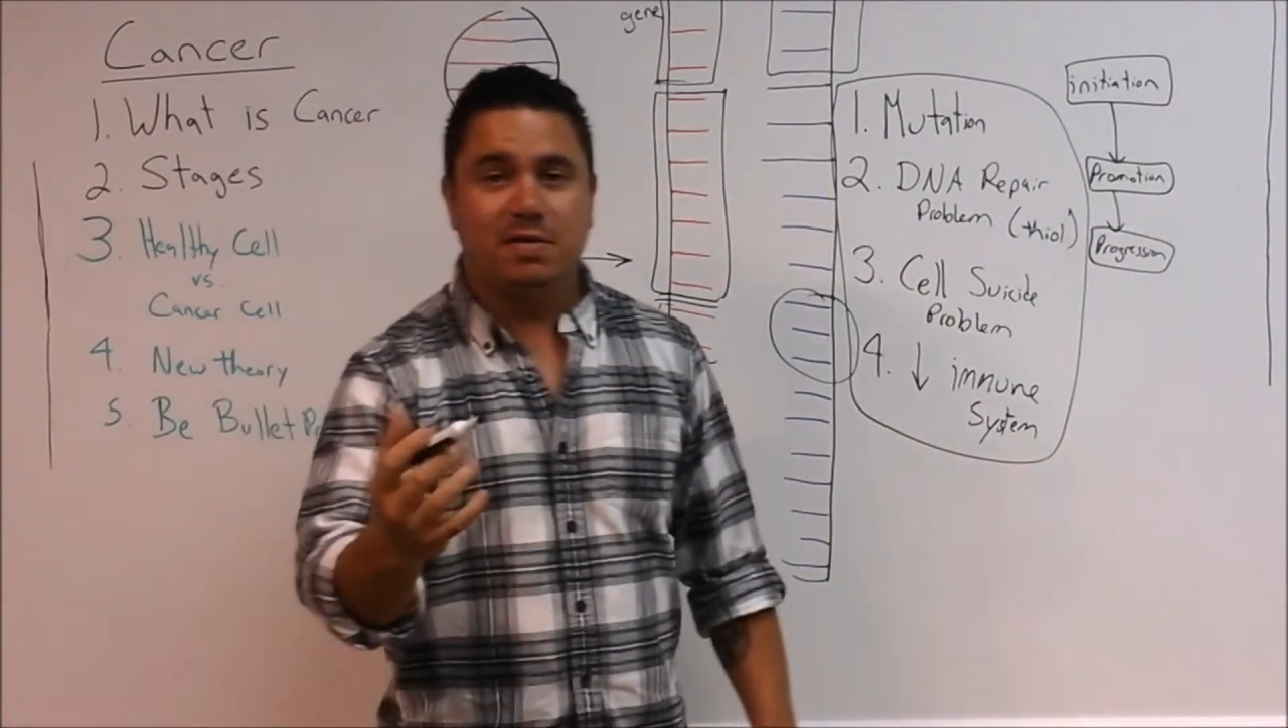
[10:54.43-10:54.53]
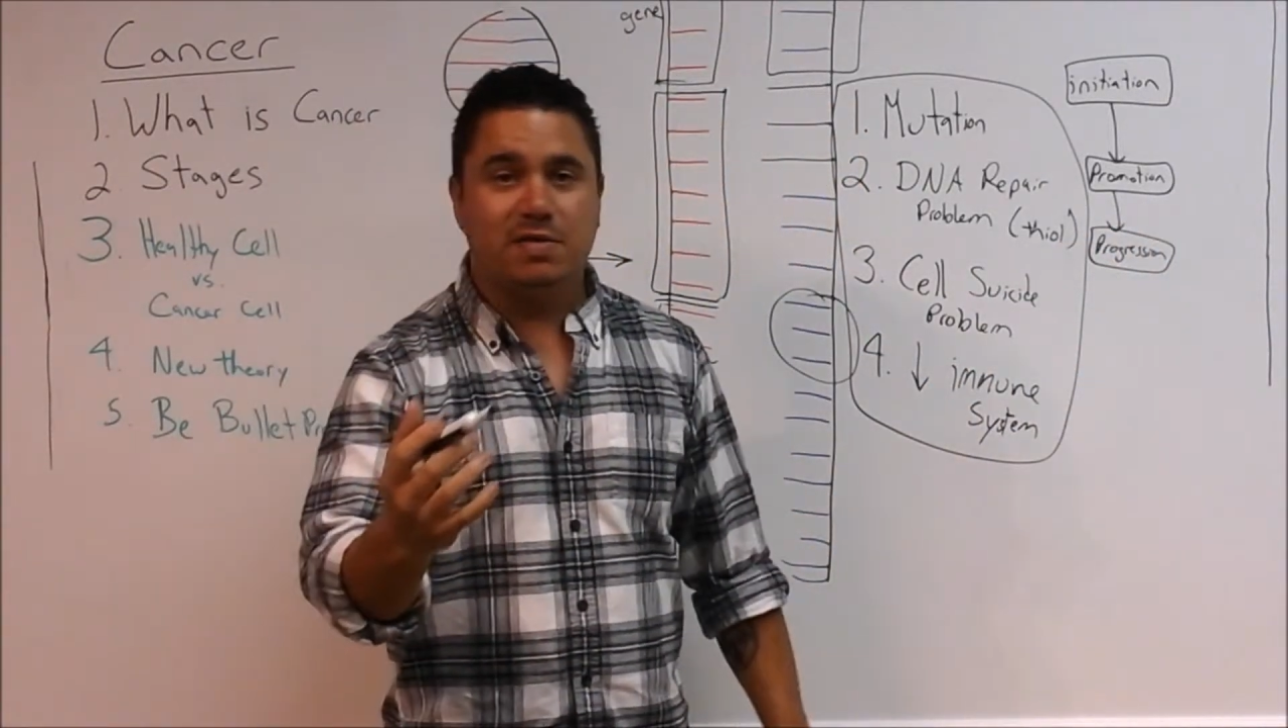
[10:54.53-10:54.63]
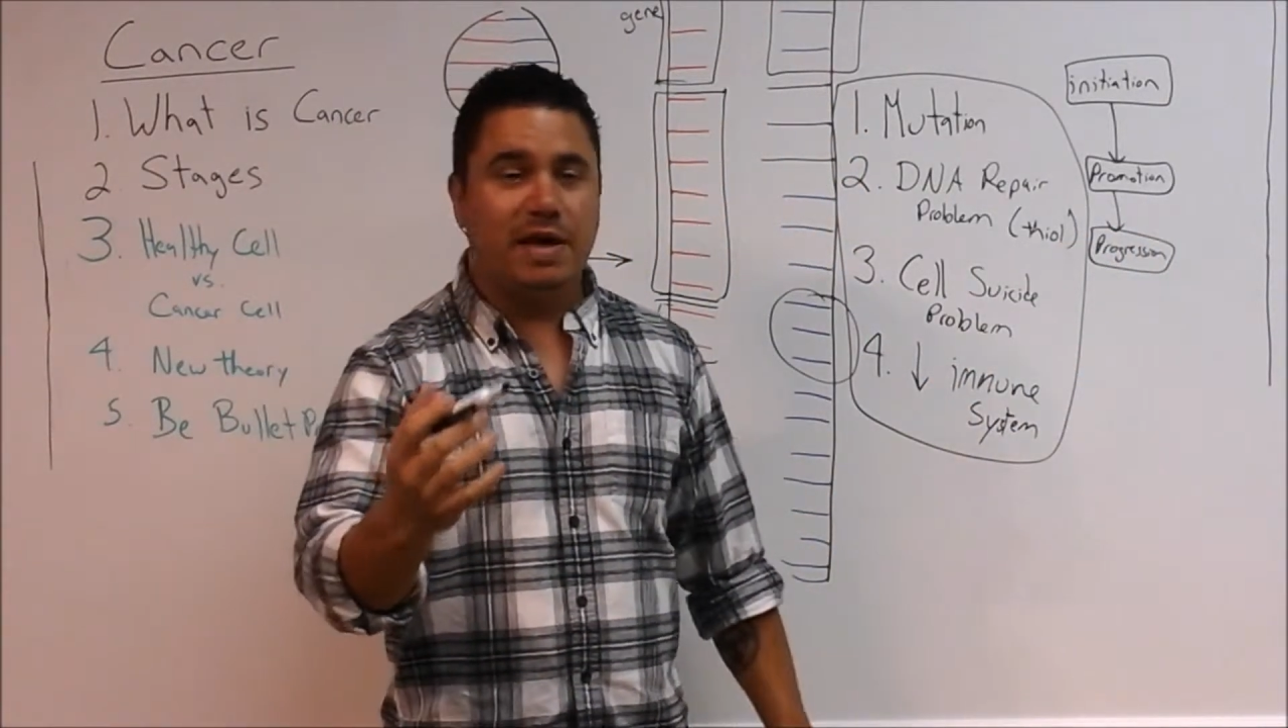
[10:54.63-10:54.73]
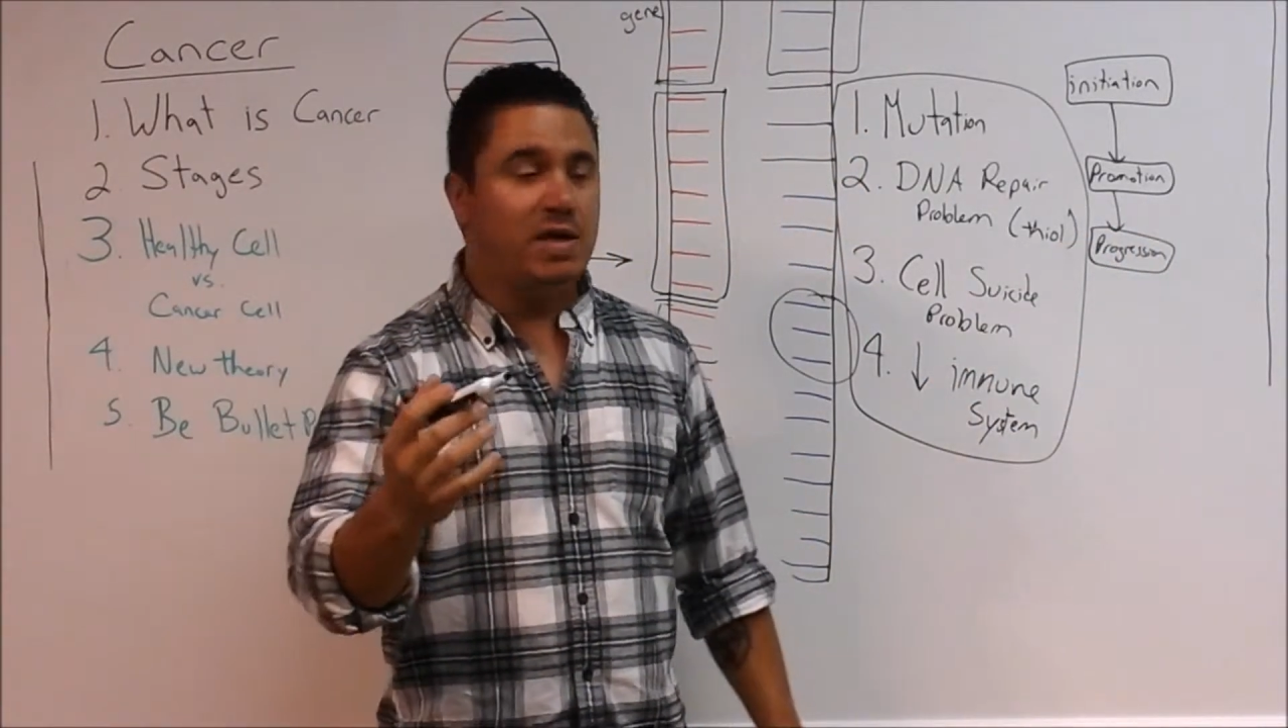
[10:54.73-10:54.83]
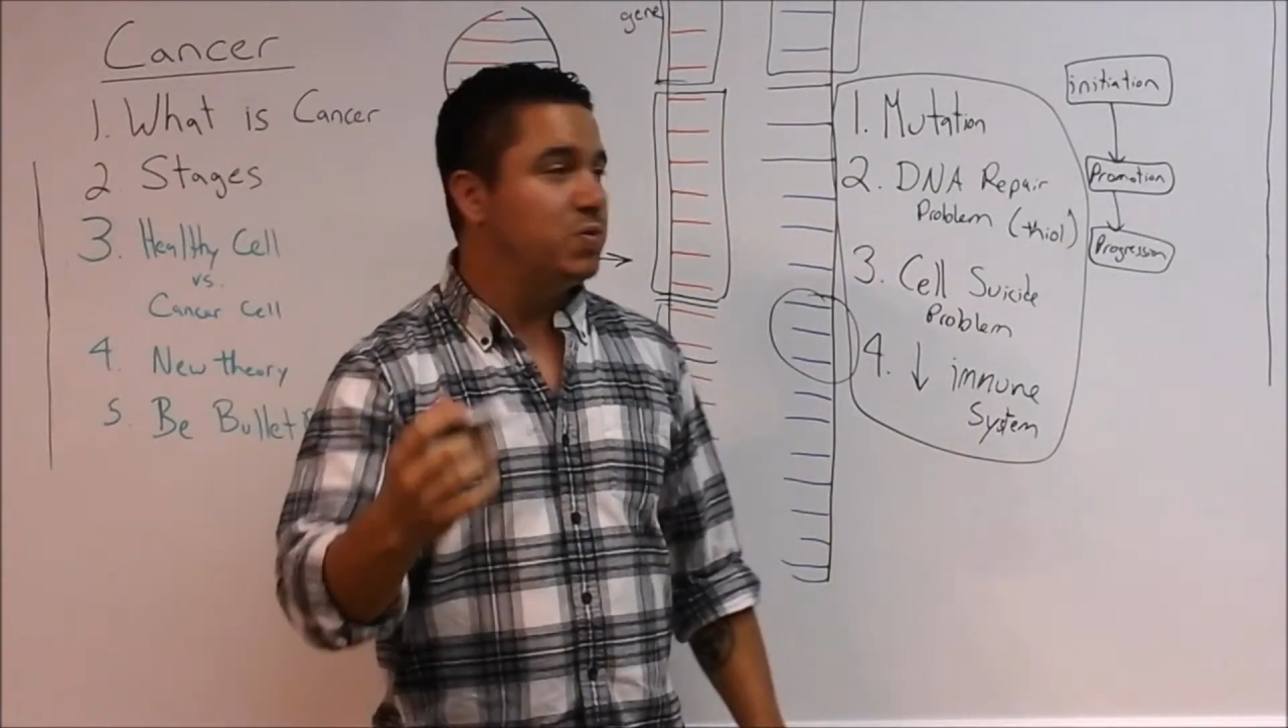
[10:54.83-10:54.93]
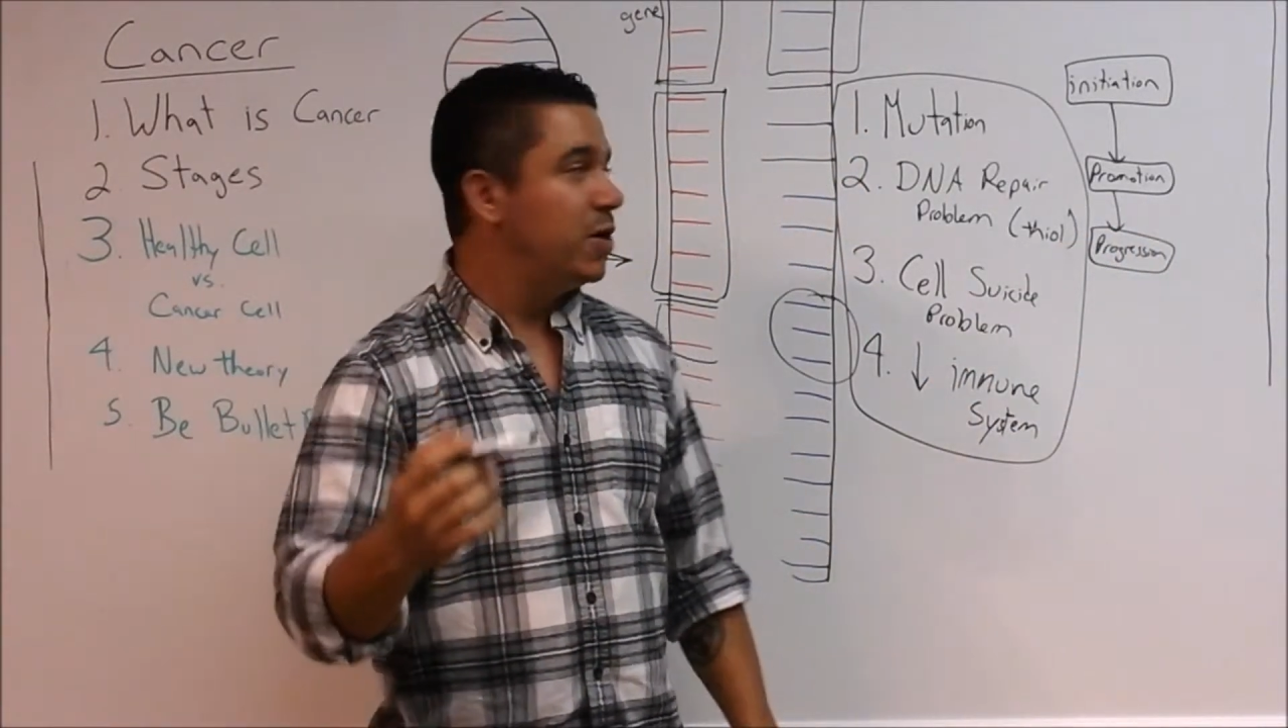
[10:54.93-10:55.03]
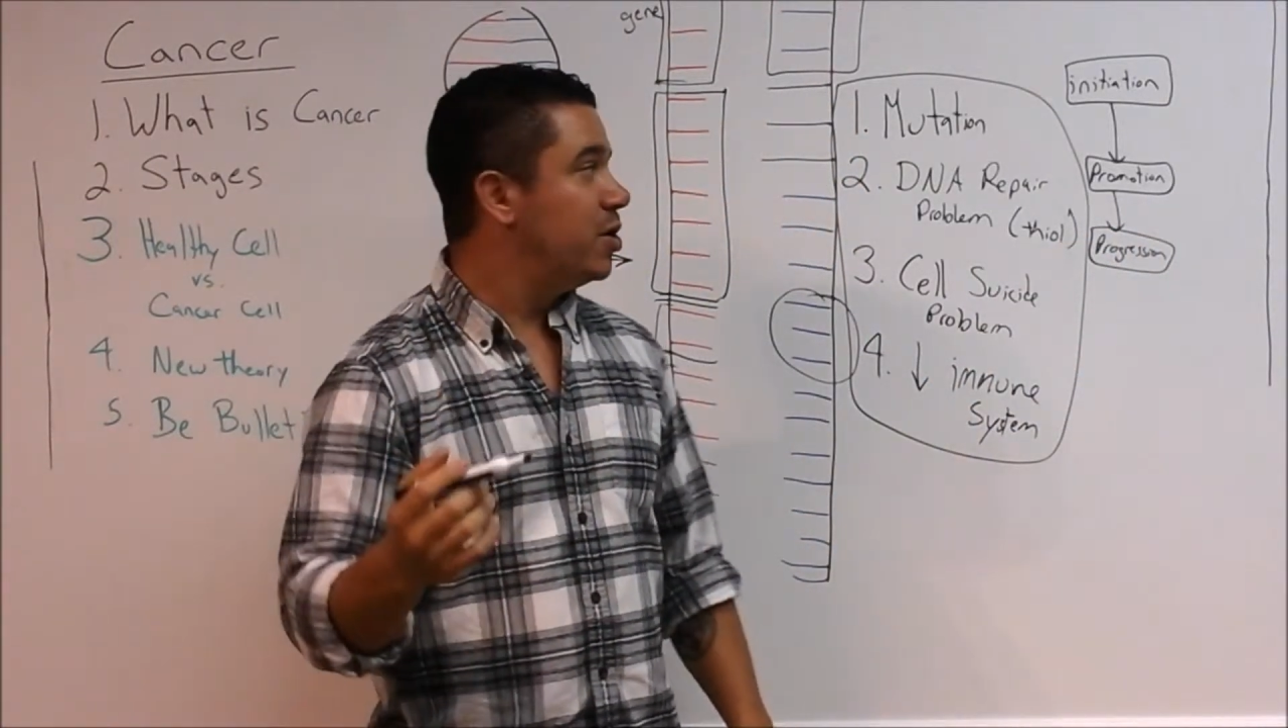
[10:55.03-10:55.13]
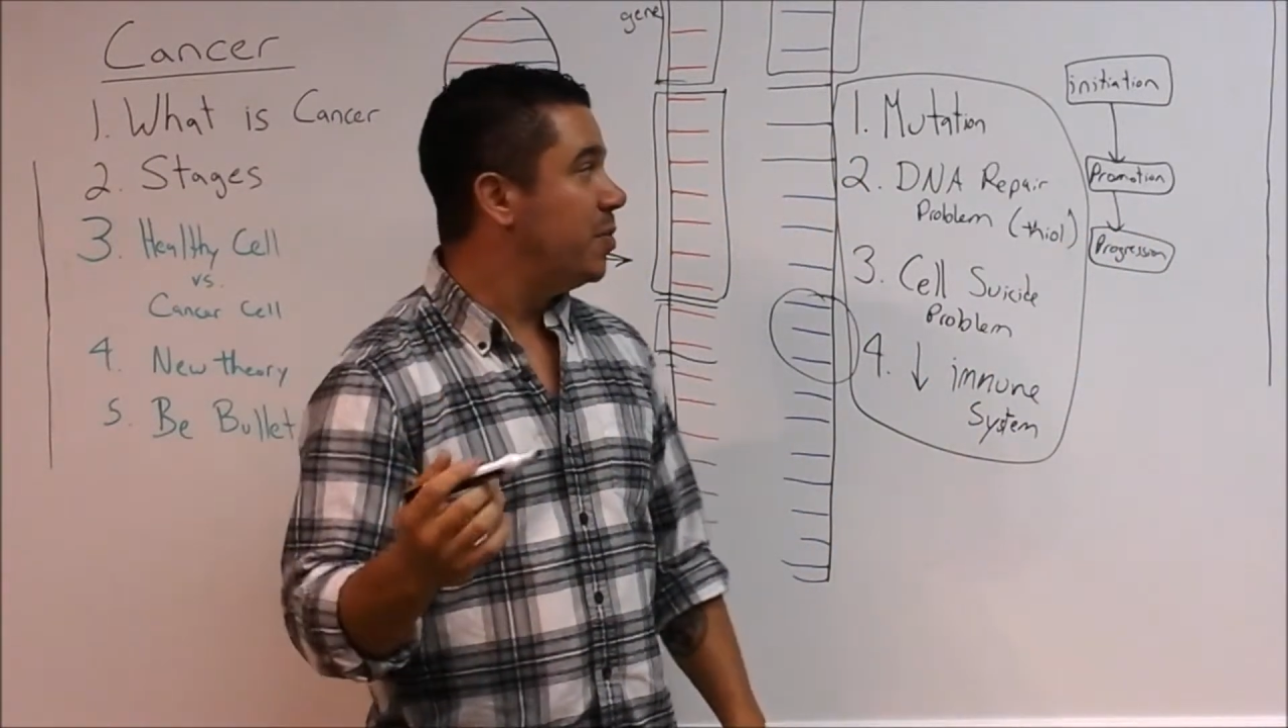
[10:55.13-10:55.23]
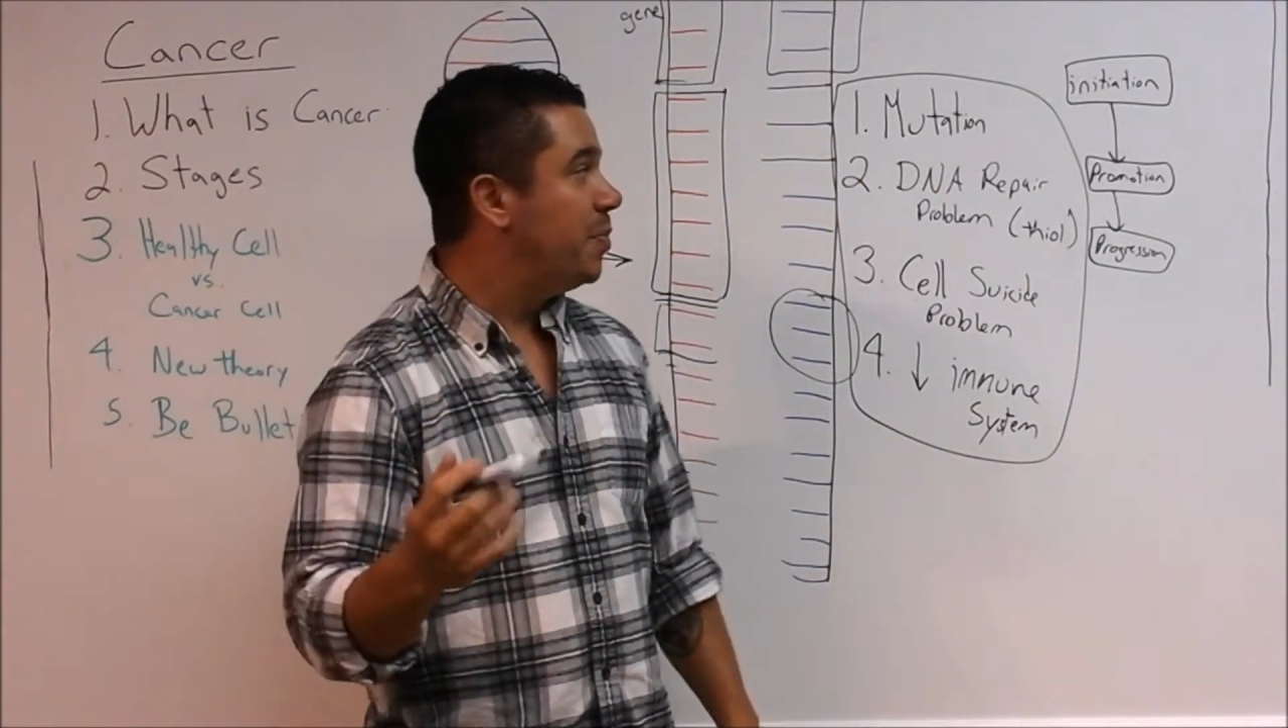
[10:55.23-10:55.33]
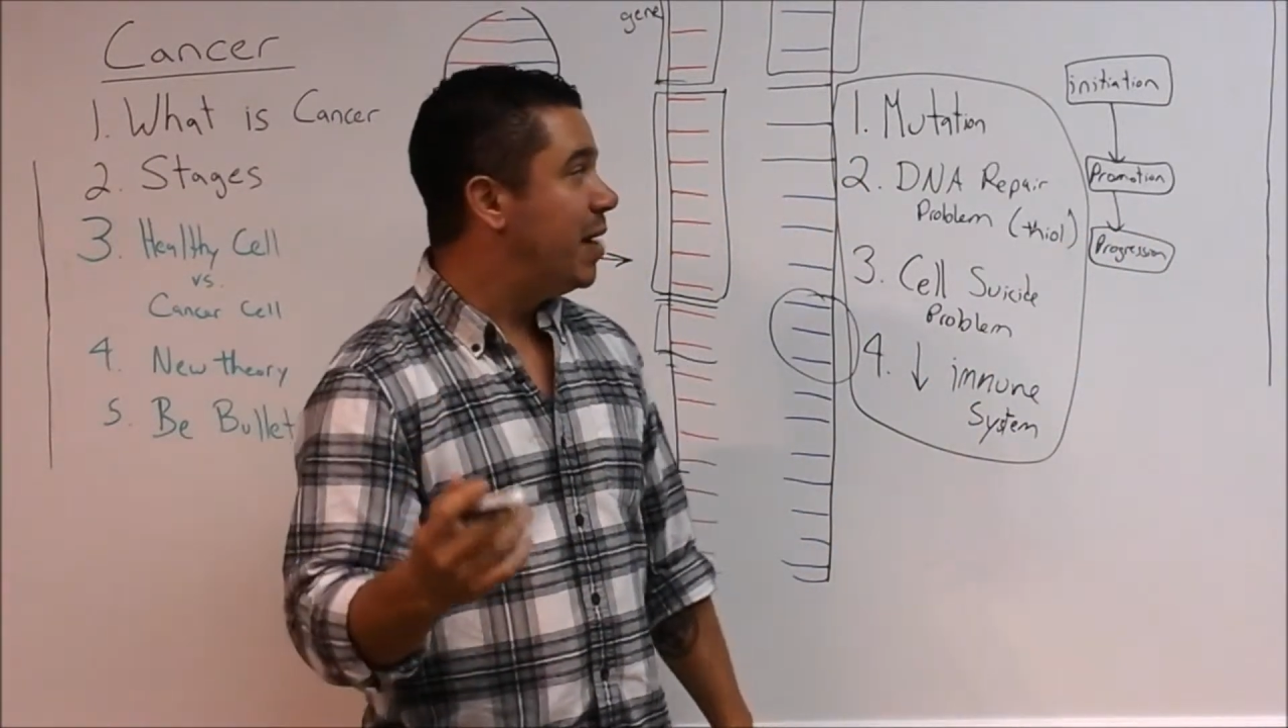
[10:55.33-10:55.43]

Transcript: stage where your